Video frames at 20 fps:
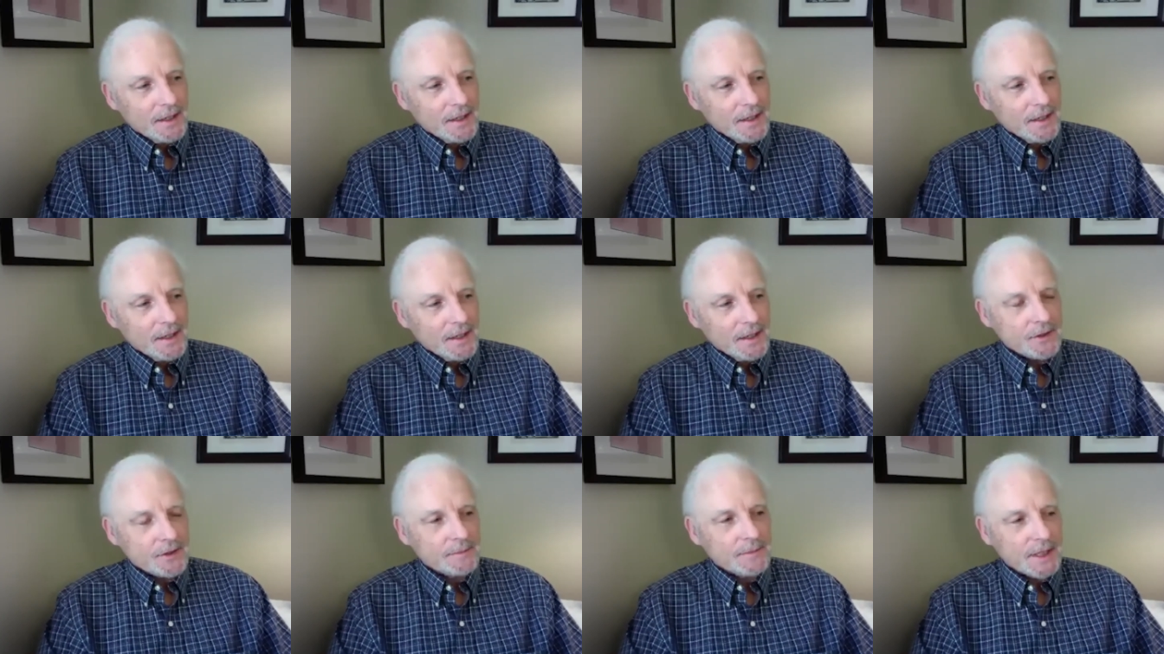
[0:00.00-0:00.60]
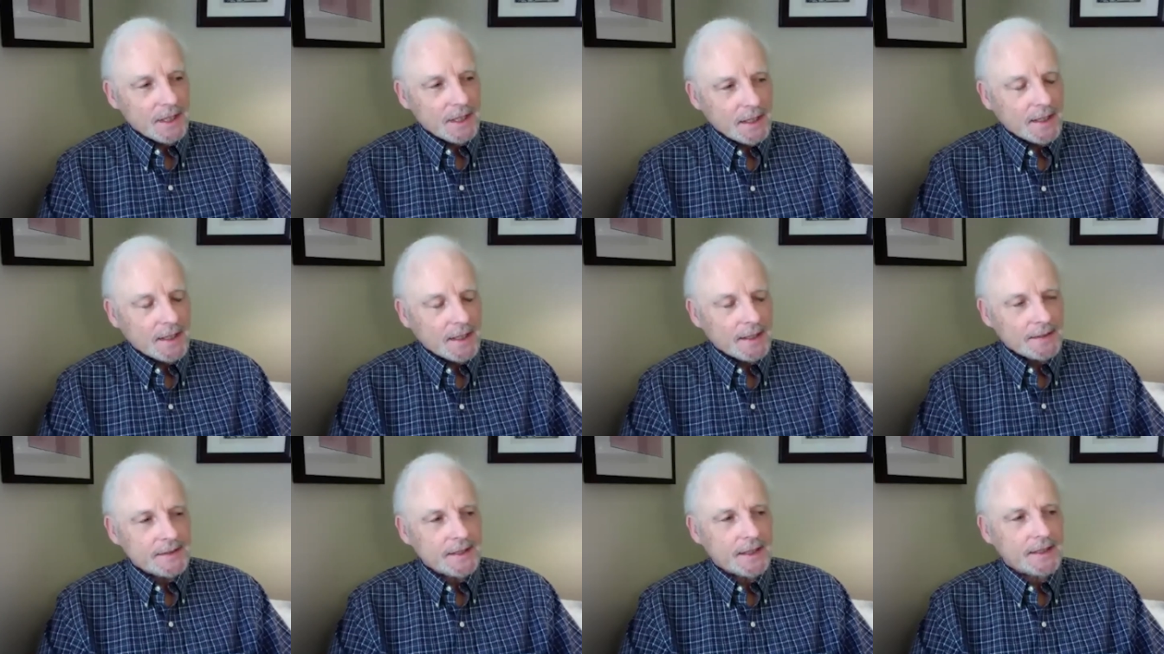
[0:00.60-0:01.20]
So I'm not
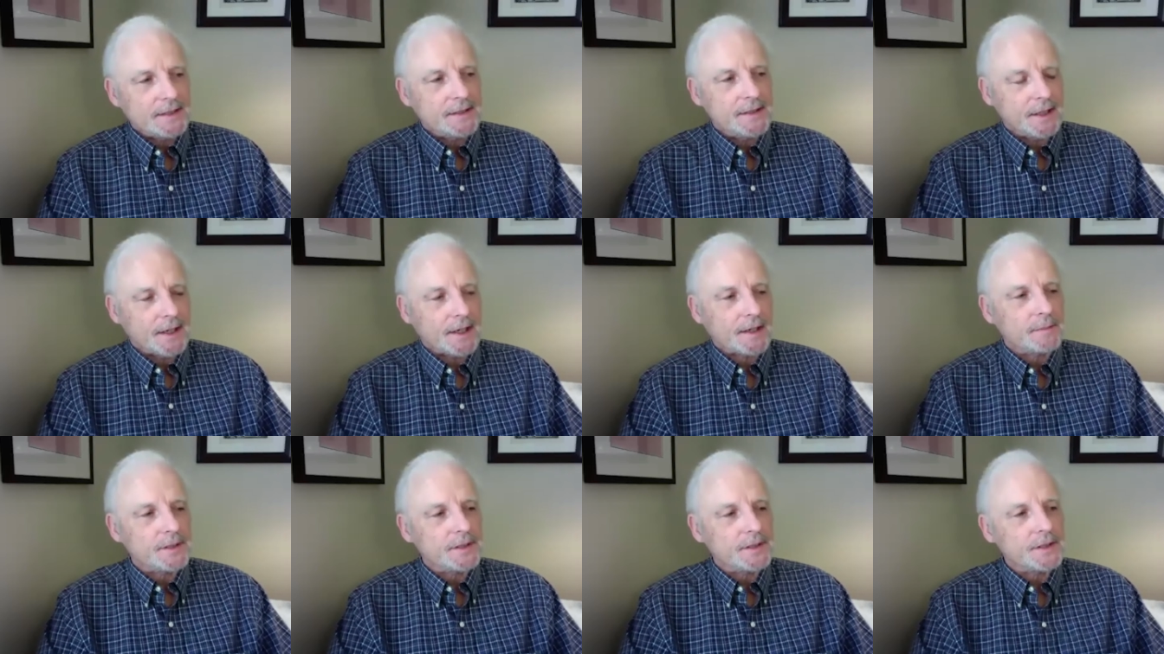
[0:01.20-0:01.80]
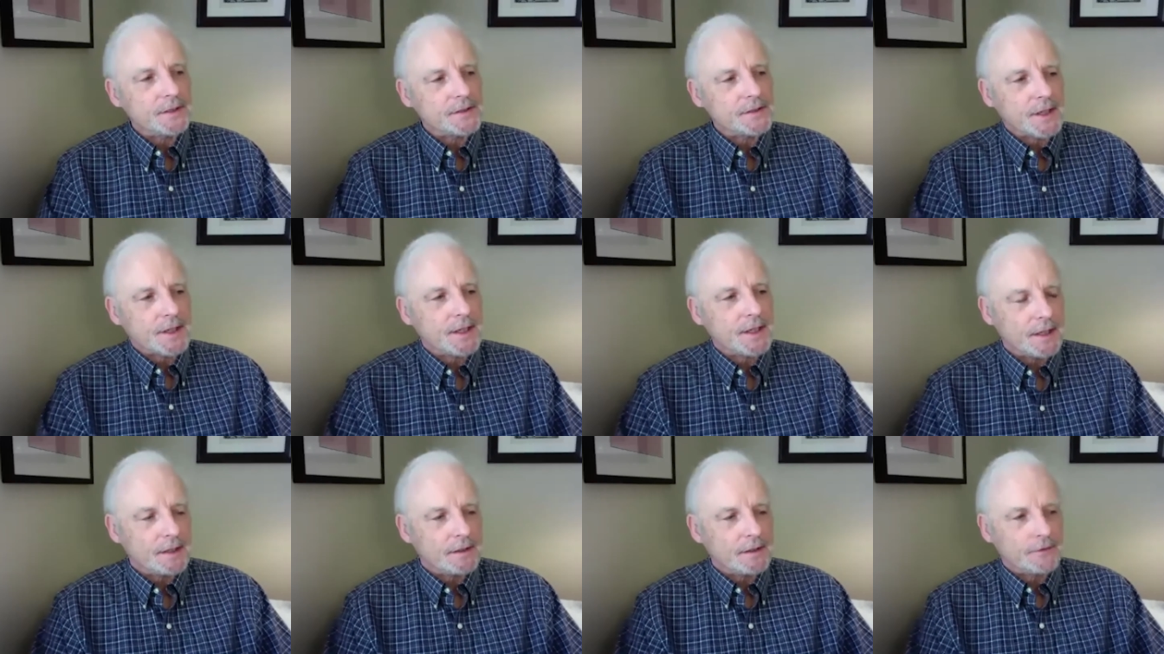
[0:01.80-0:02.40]
anti-tech, but there's a
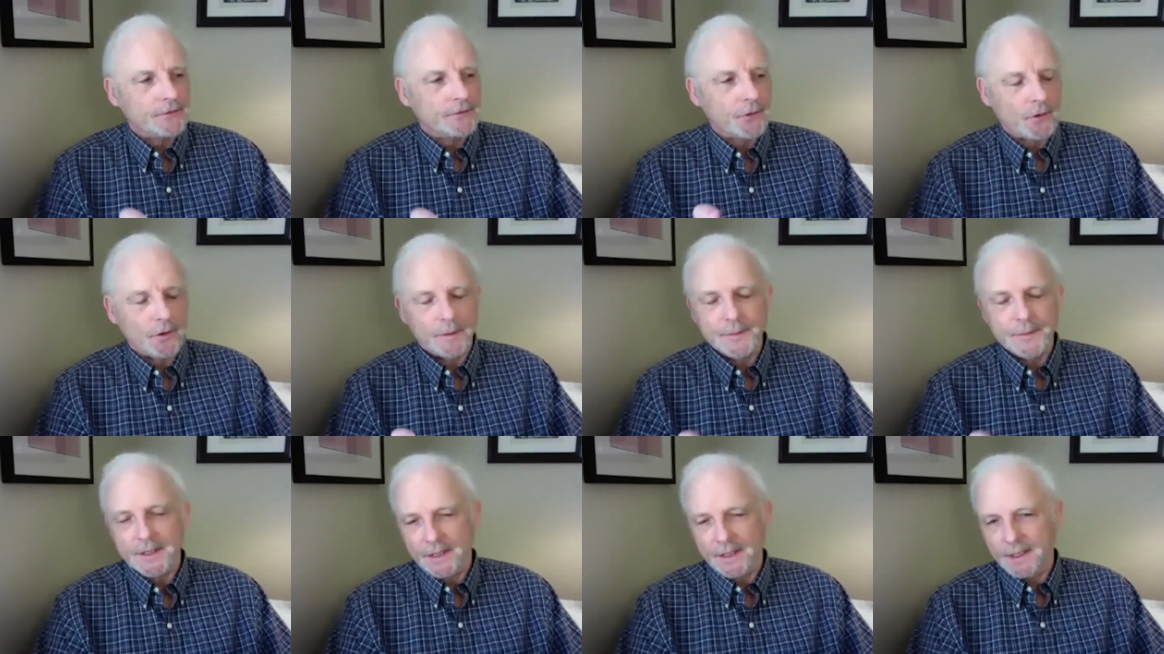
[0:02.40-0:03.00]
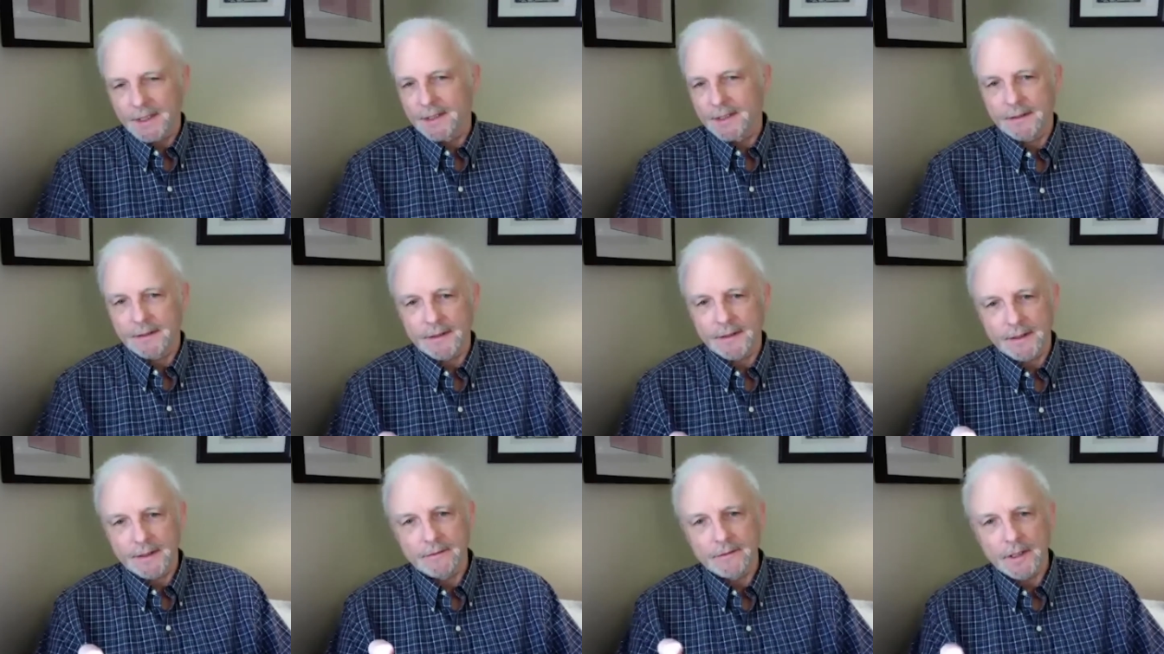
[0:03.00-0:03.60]
kind of formula
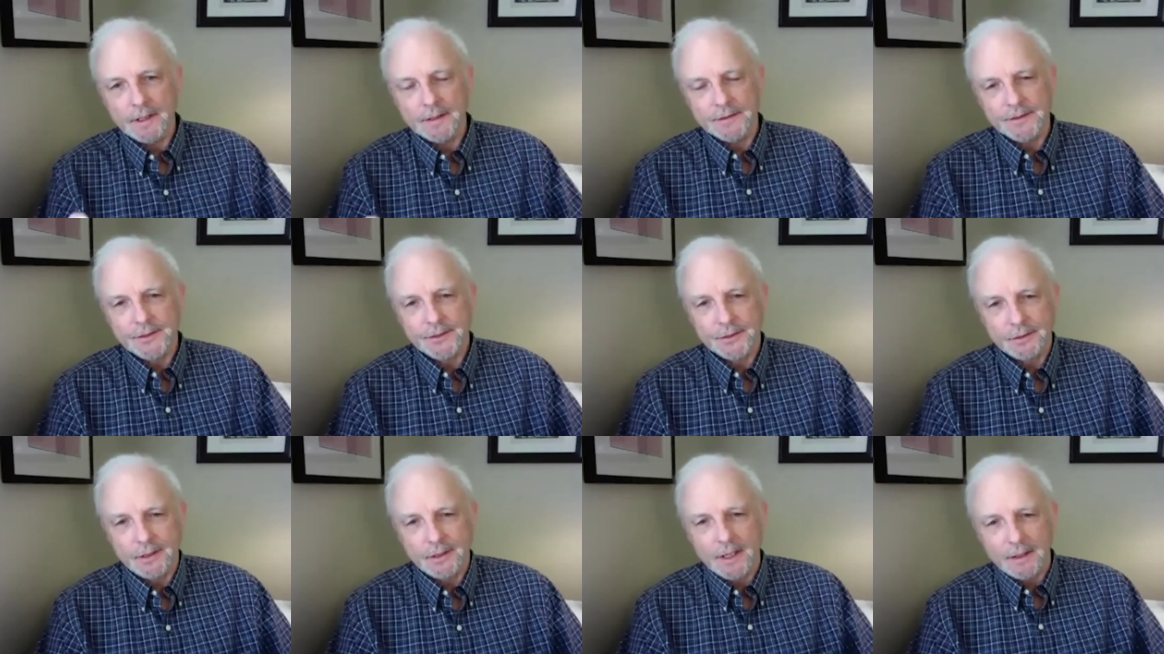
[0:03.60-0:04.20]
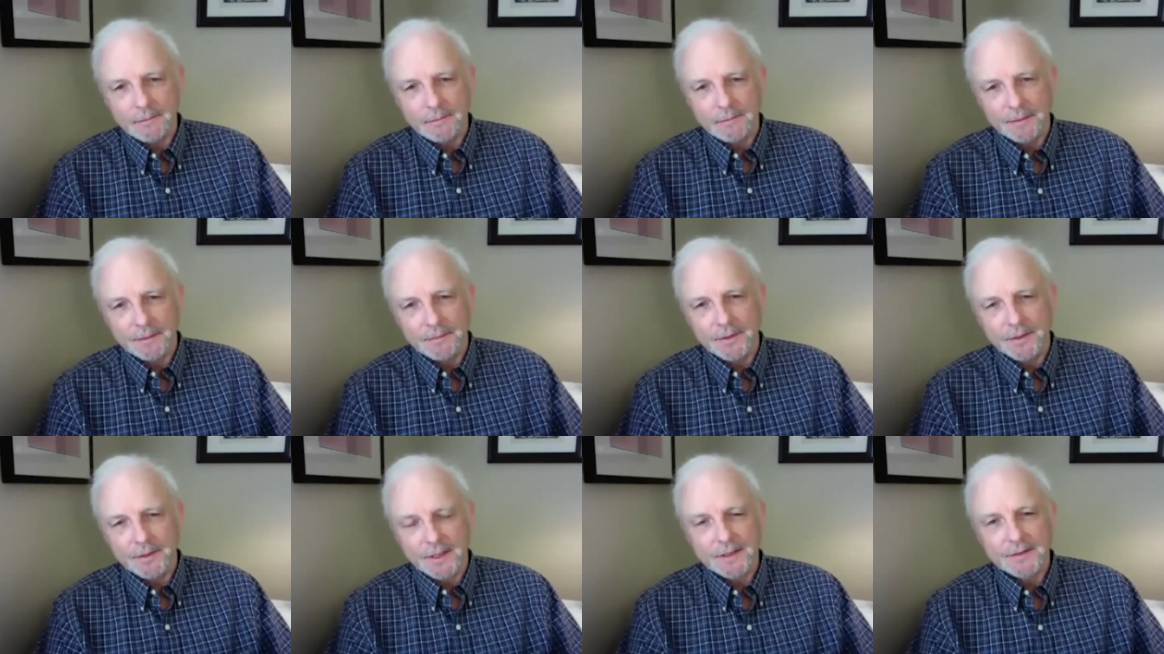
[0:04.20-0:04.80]
that runs throughout my
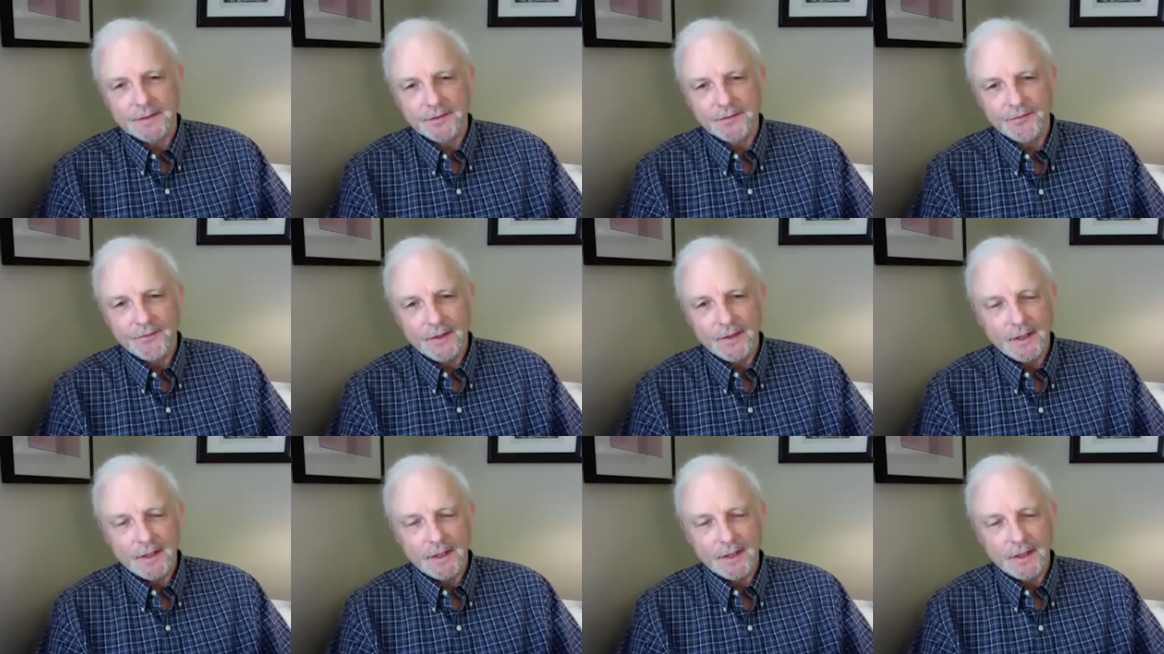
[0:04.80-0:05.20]
books,